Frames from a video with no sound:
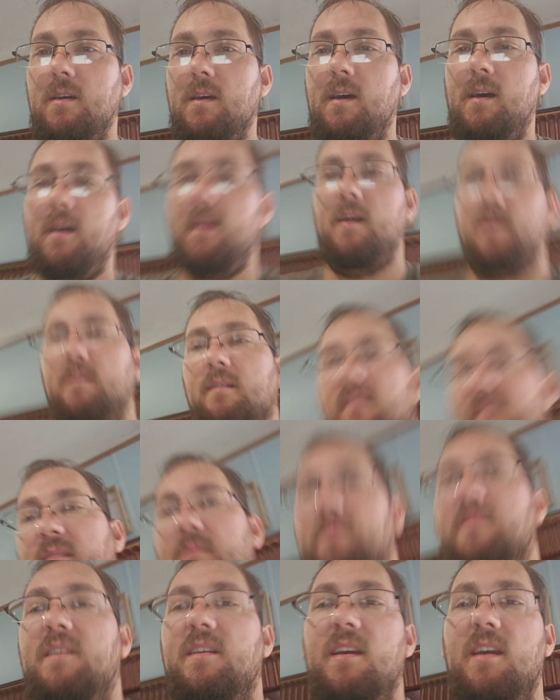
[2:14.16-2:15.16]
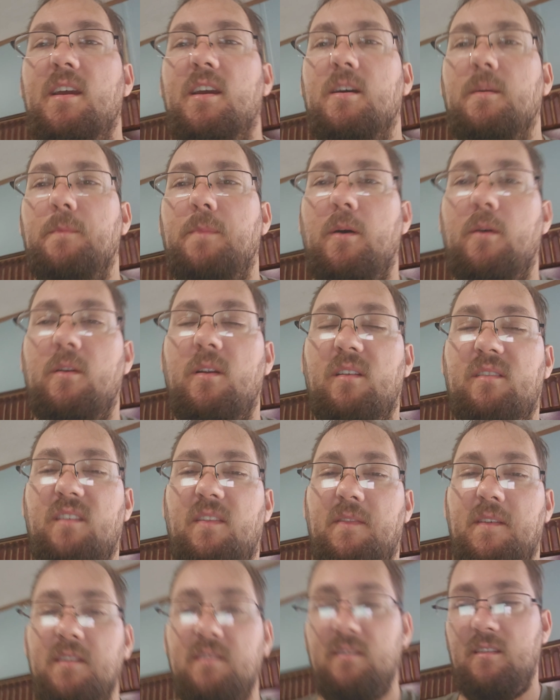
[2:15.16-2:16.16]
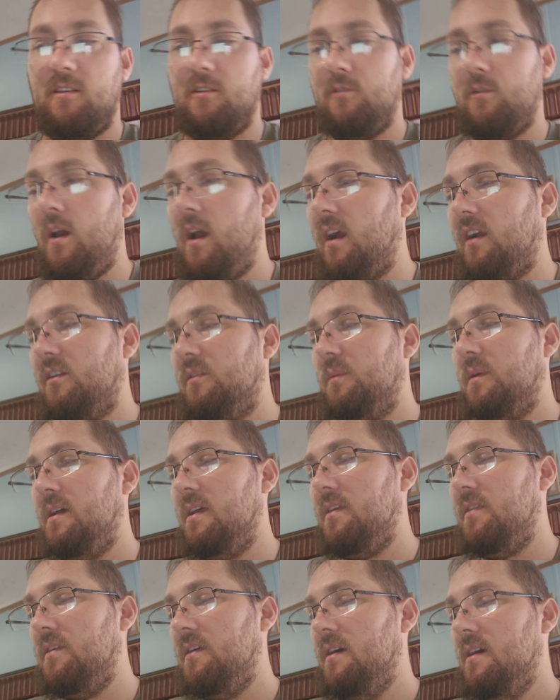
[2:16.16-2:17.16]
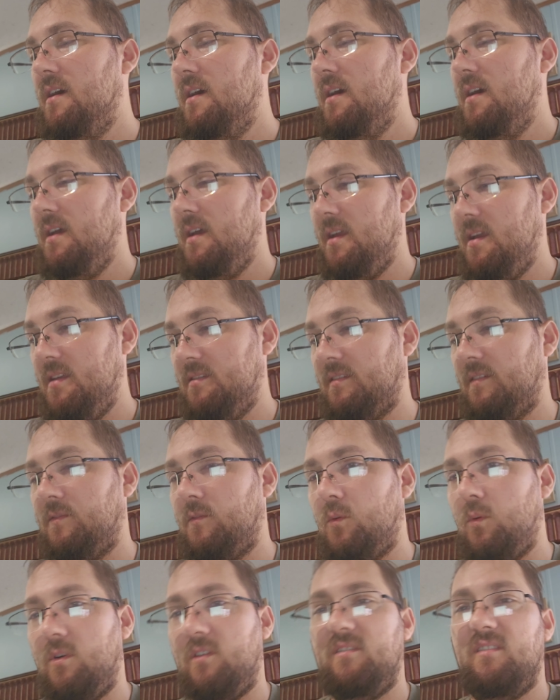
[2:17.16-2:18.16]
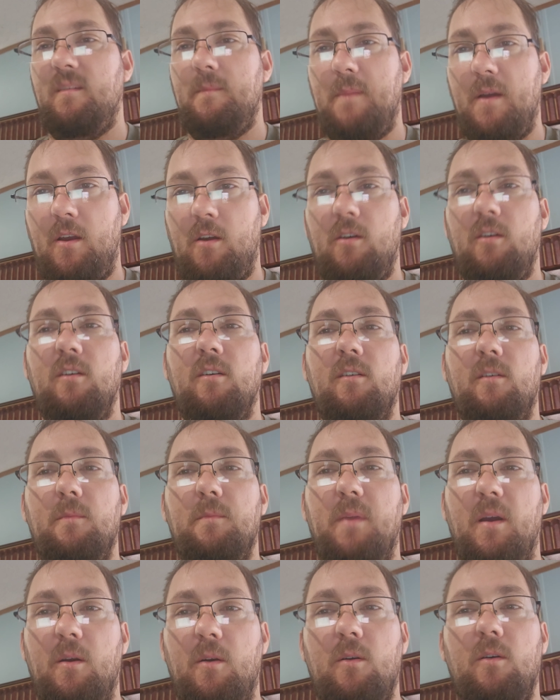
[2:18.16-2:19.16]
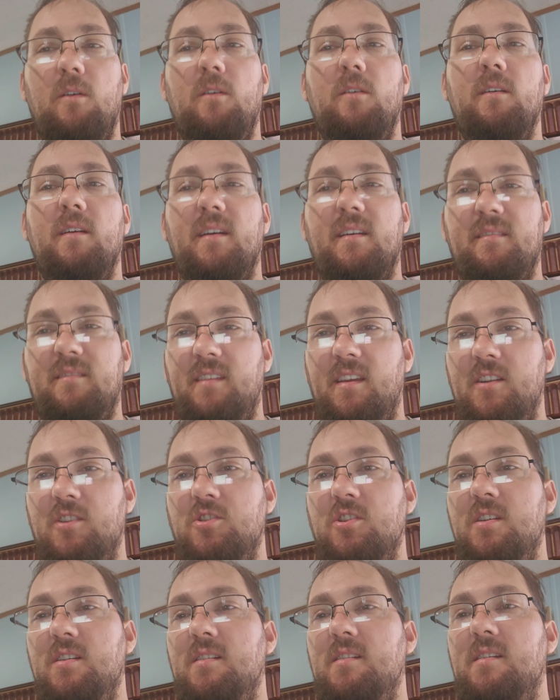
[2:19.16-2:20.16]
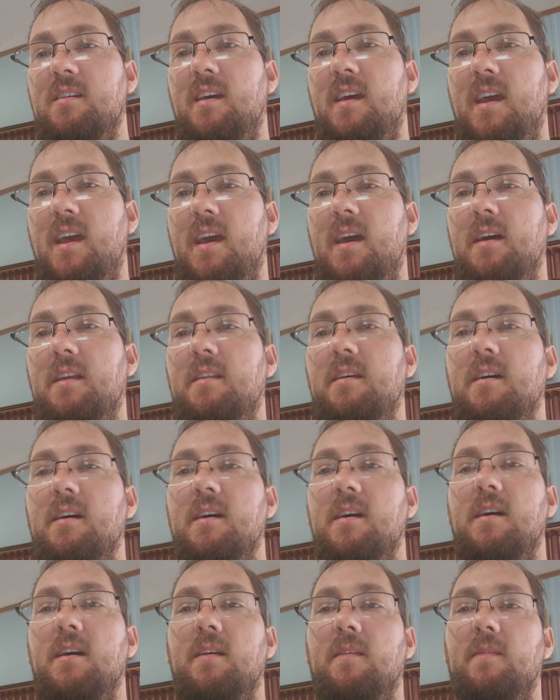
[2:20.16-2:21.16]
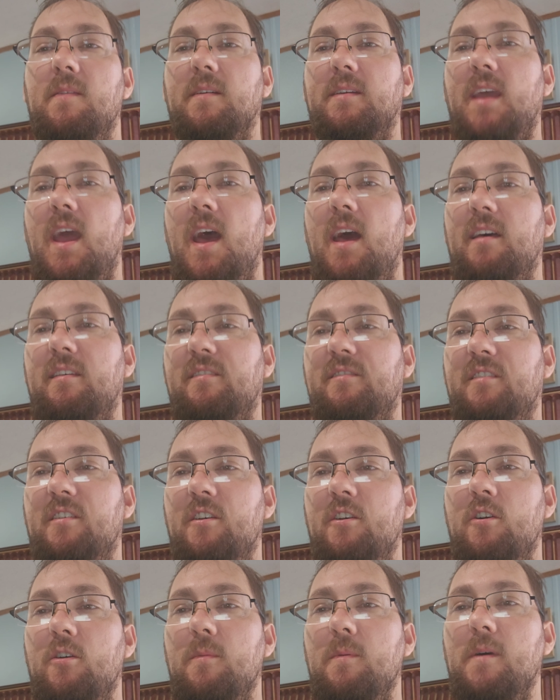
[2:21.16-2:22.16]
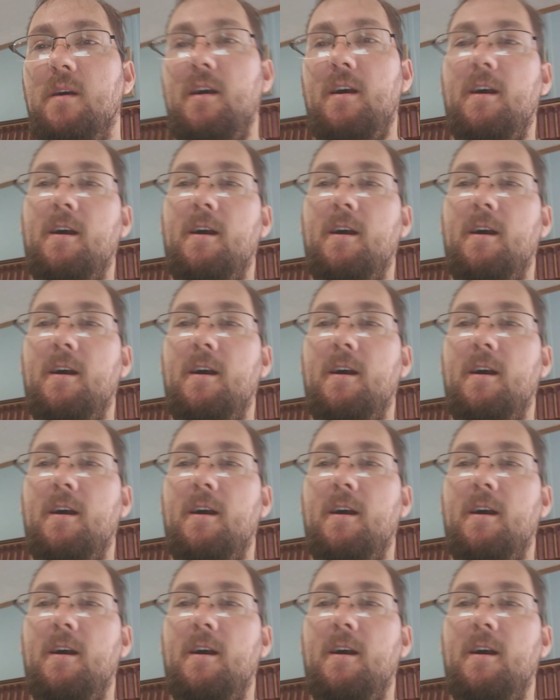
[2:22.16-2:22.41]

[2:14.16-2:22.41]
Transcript: Some key components that these interact with is, of course, the barrel extension and the gas tube.